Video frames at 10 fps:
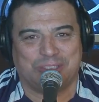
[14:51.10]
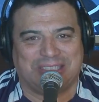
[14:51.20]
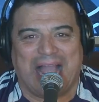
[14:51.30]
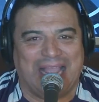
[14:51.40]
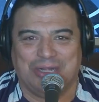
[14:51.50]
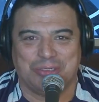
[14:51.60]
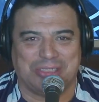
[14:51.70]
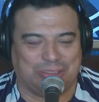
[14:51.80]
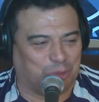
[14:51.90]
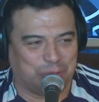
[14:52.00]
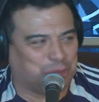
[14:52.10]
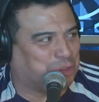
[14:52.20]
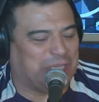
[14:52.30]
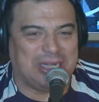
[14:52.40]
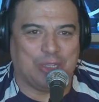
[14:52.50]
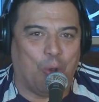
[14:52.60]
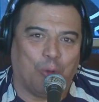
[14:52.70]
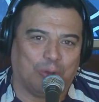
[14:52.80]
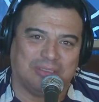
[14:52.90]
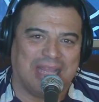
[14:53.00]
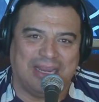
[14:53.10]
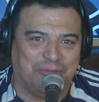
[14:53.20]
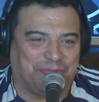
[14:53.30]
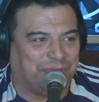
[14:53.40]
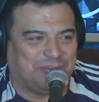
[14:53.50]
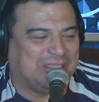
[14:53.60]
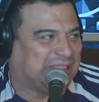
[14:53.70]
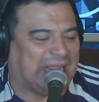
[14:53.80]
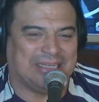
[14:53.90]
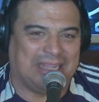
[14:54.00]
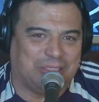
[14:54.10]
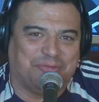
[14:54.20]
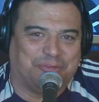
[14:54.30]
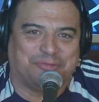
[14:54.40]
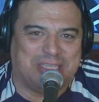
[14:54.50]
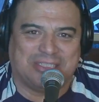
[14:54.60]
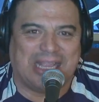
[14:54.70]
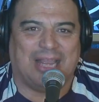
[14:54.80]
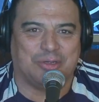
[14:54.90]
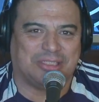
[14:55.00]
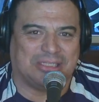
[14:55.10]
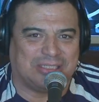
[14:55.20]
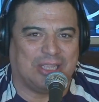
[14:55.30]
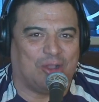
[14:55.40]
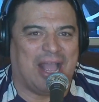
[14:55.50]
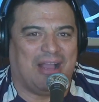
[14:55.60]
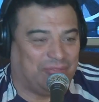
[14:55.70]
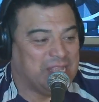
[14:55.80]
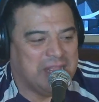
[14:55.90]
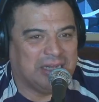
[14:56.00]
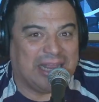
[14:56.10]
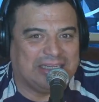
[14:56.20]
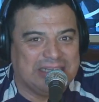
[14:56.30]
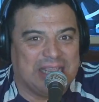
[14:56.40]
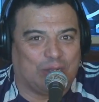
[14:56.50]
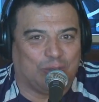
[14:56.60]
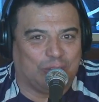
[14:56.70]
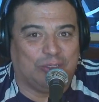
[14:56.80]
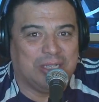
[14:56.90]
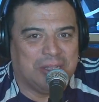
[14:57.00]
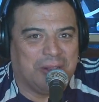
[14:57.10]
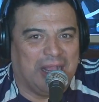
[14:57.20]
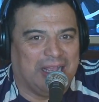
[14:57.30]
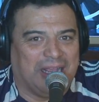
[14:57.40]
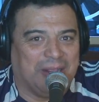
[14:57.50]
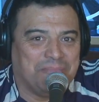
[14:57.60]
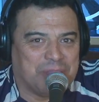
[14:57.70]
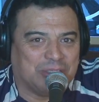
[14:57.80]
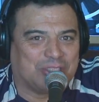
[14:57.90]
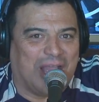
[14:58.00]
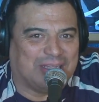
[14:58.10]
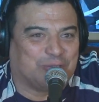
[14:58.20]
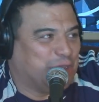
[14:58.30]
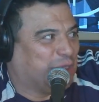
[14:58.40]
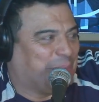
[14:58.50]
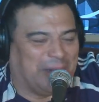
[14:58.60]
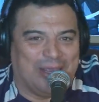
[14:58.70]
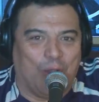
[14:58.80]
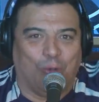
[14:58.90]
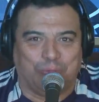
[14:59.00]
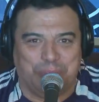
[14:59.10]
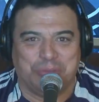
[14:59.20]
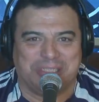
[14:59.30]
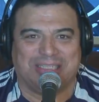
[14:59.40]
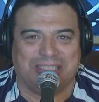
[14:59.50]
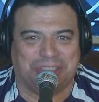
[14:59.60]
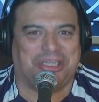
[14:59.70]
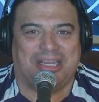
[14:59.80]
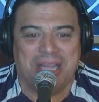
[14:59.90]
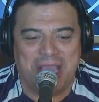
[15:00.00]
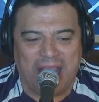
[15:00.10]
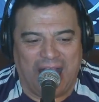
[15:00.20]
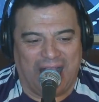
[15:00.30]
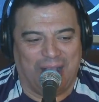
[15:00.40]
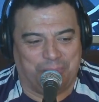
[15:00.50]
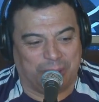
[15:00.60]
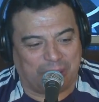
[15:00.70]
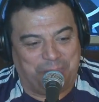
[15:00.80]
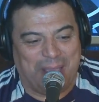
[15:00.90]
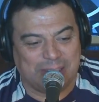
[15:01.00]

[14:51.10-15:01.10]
those diners, at those shitty old 1950s diners that still have like nickel slots so you could play the old music and shit. But the